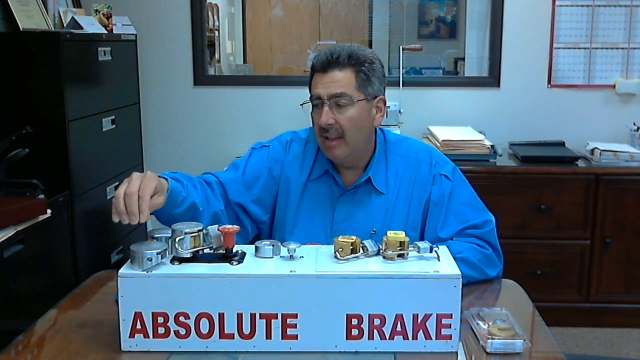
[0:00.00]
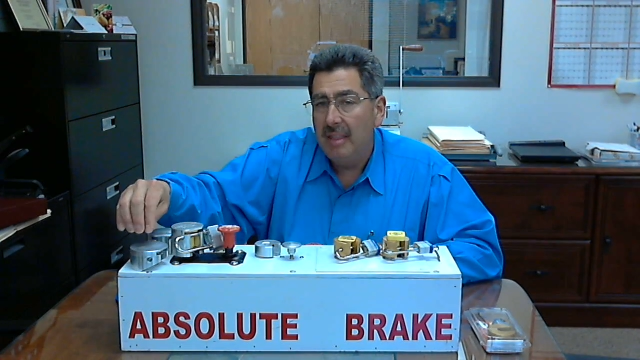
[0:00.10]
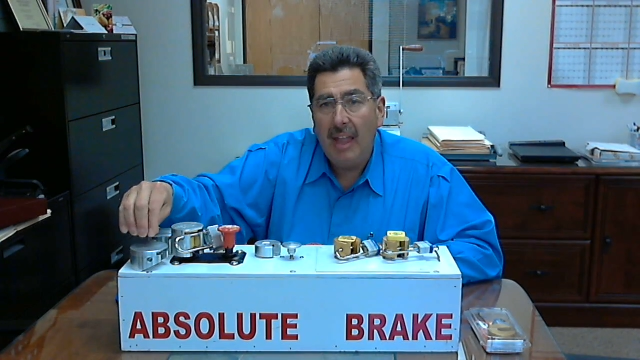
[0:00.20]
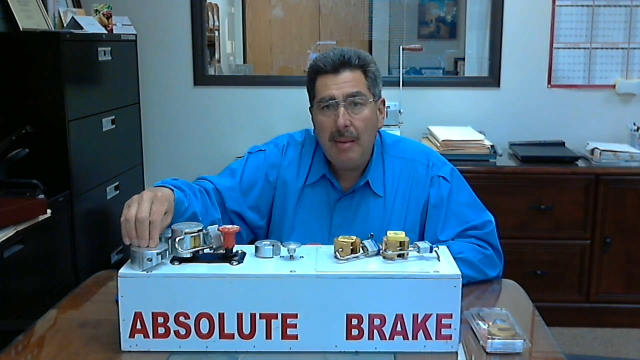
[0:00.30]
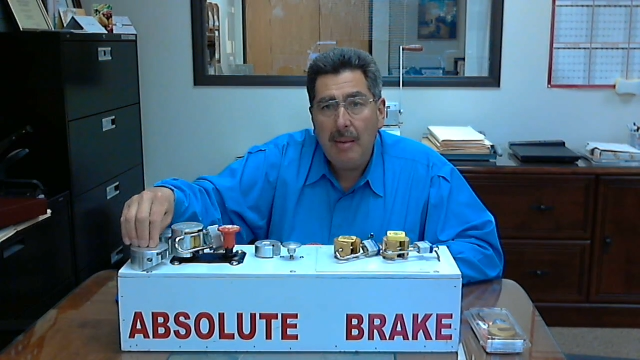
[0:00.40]

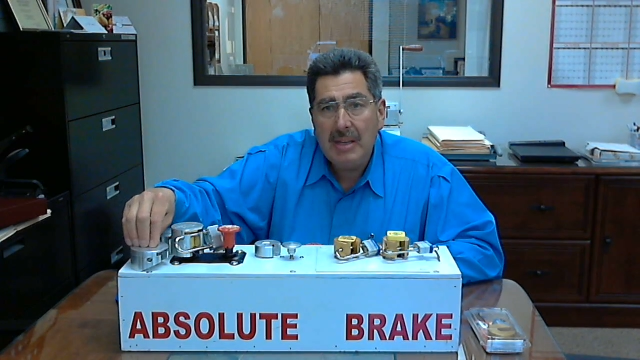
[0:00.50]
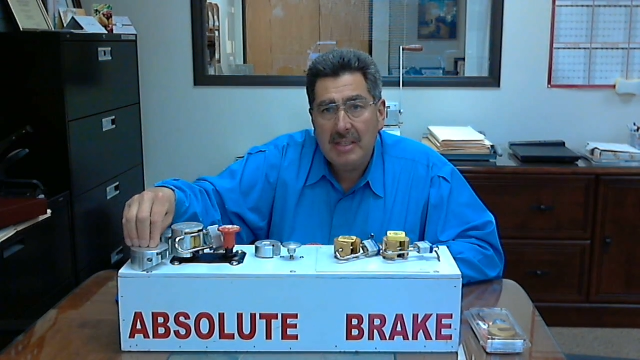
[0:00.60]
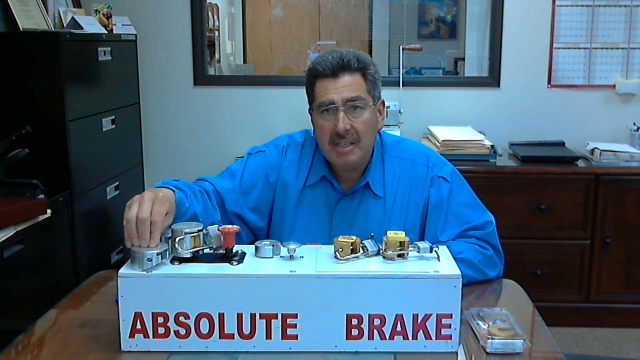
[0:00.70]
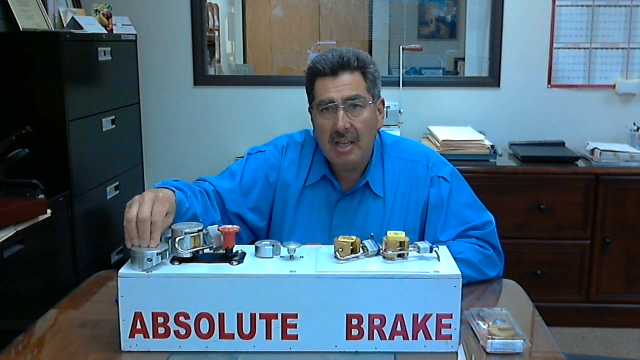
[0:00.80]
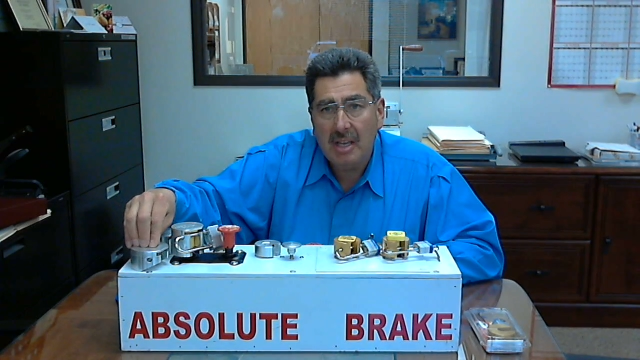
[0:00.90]
The
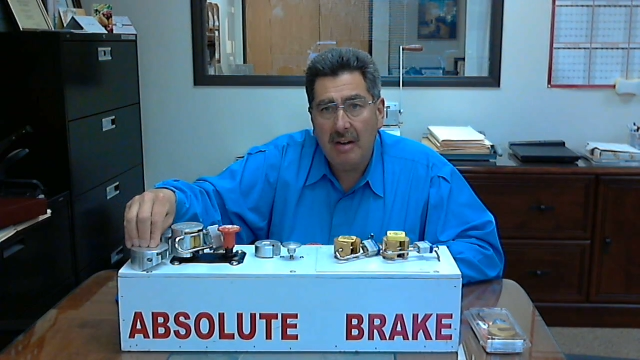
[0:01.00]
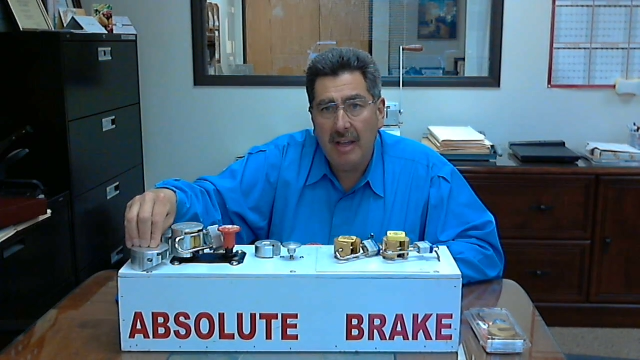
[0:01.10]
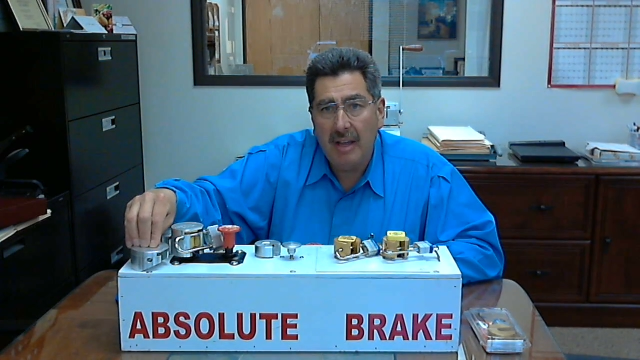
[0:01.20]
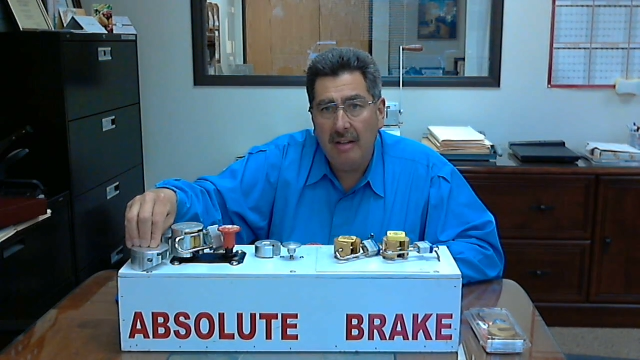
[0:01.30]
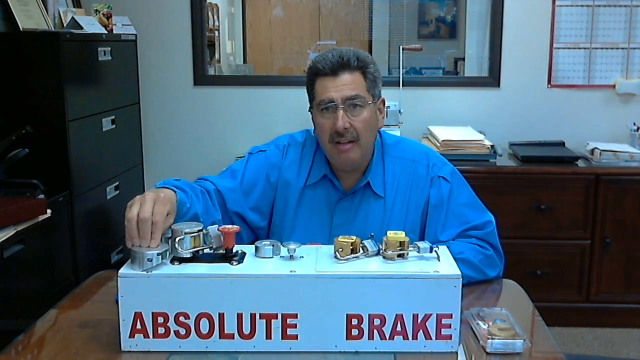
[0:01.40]

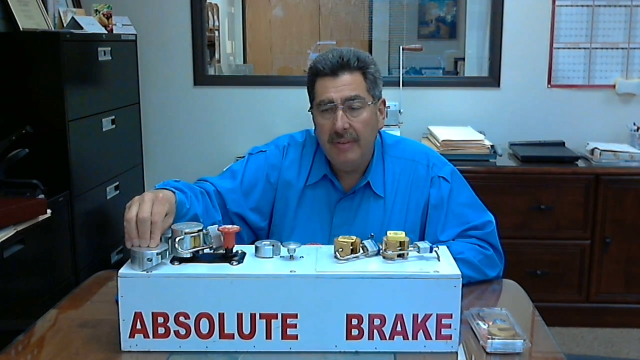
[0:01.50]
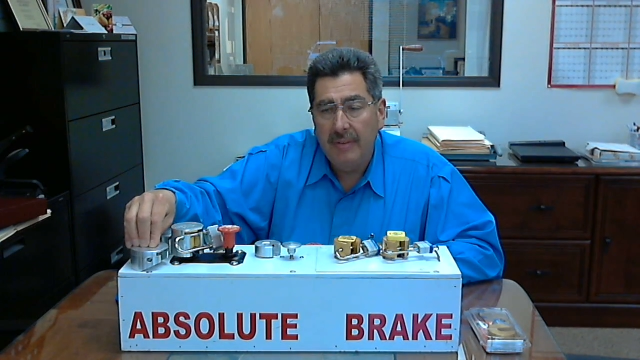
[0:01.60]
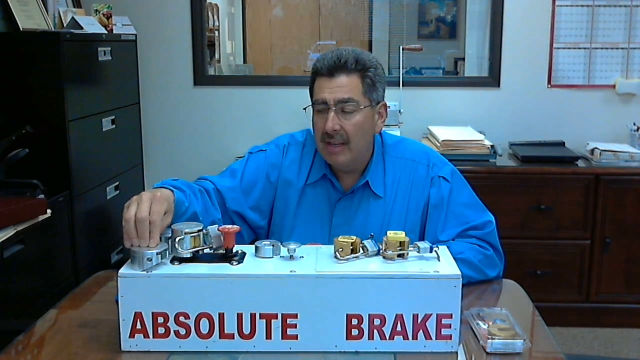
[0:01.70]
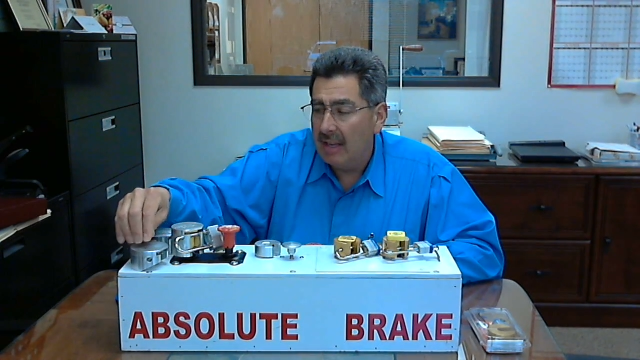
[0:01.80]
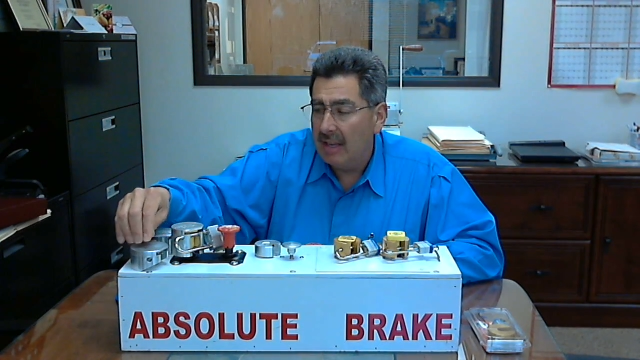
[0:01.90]
AB600L
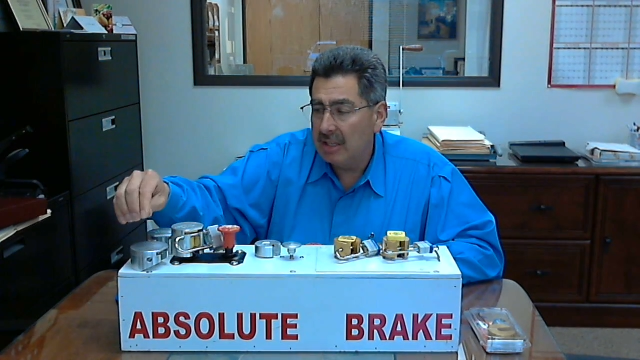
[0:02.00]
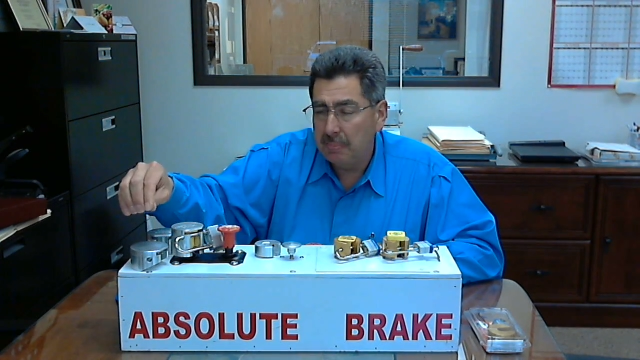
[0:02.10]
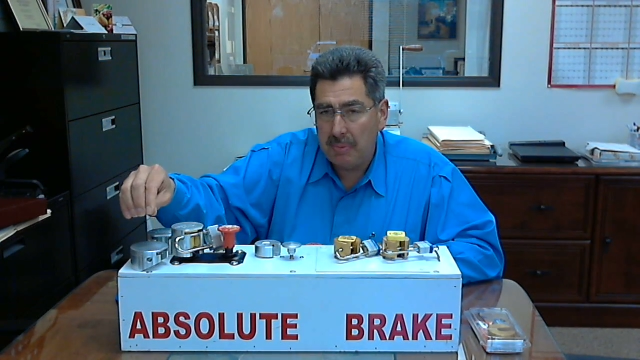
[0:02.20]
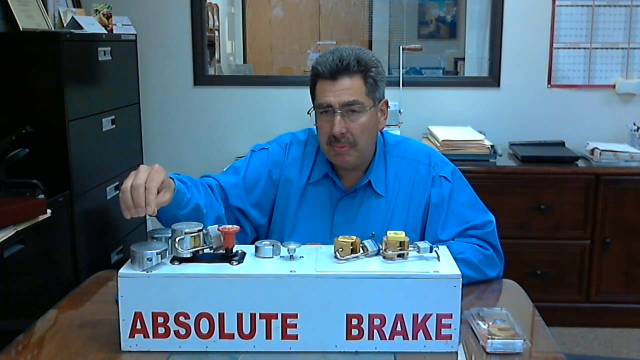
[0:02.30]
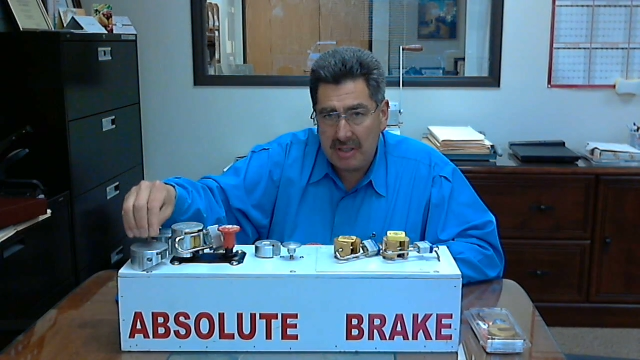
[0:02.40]
is
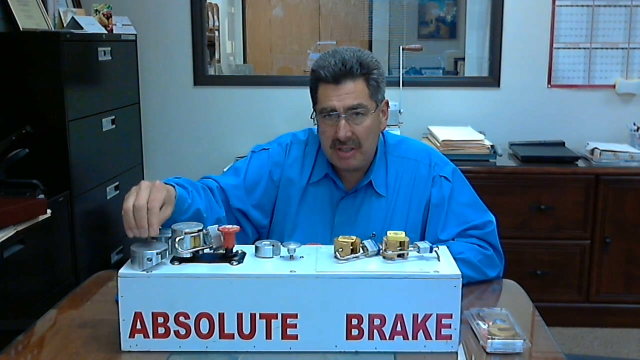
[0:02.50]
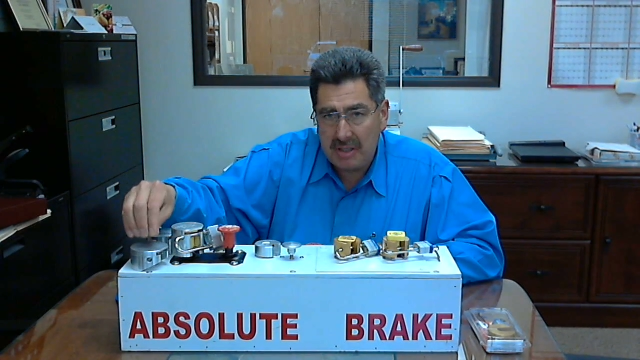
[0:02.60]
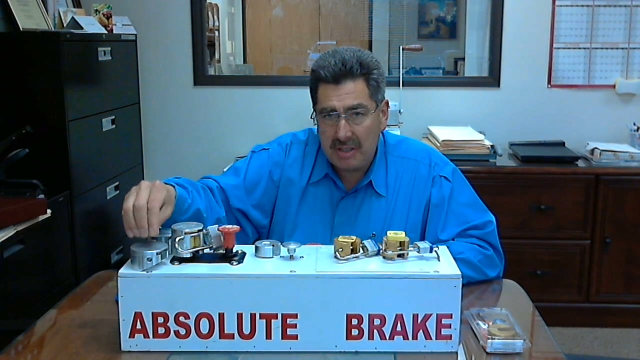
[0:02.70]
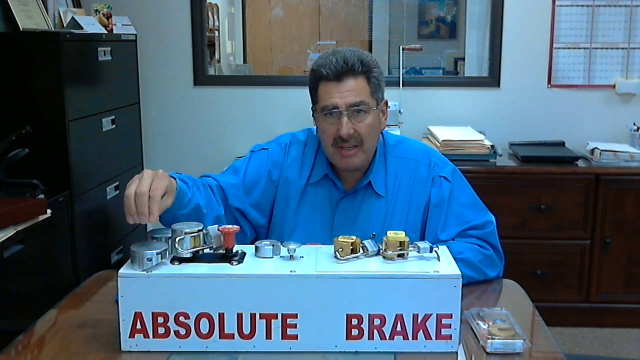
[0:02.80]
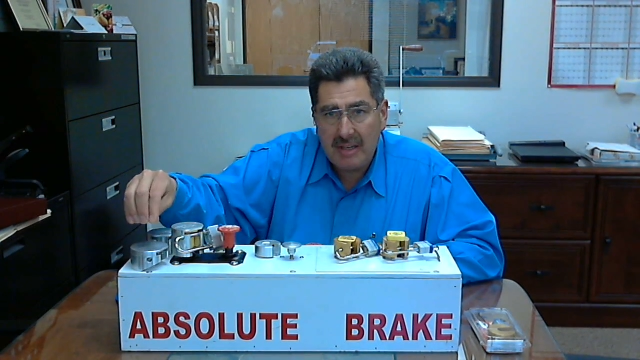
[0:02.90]

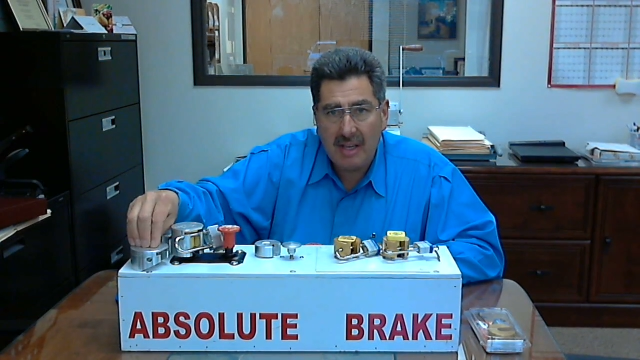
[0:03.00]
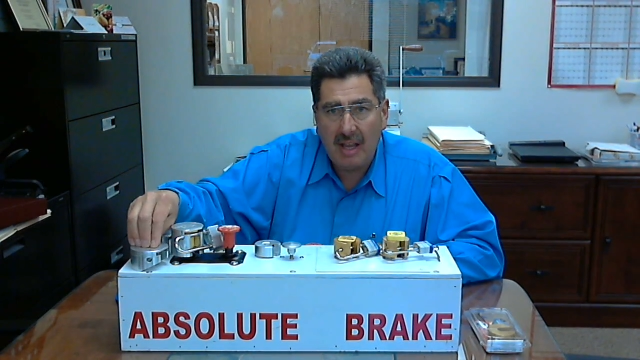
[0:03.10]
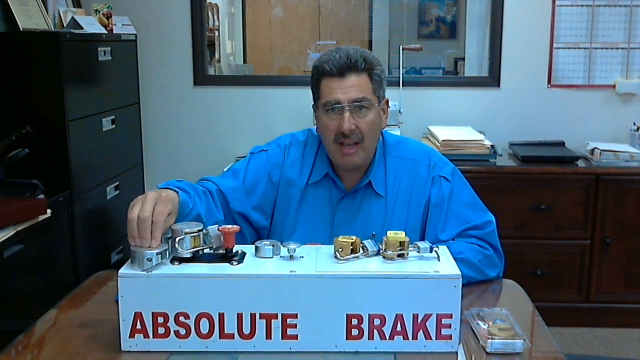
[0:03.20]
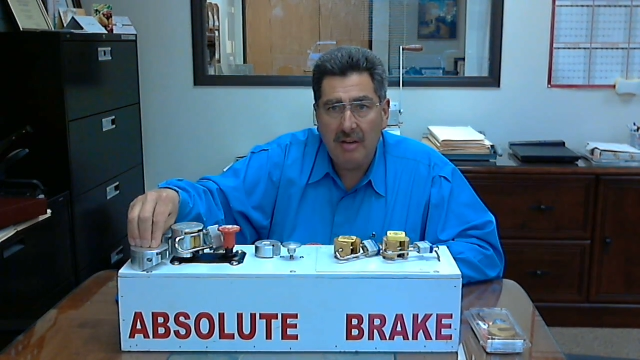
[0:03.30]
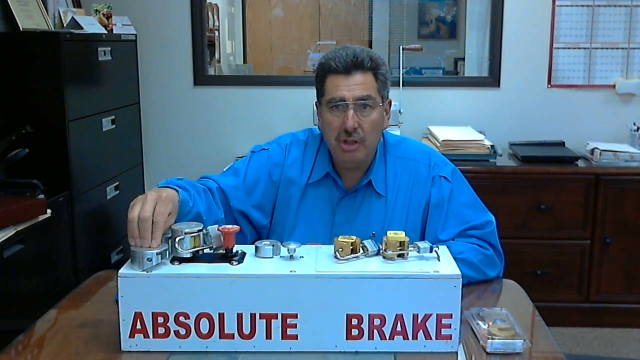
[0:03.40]
particularly designed,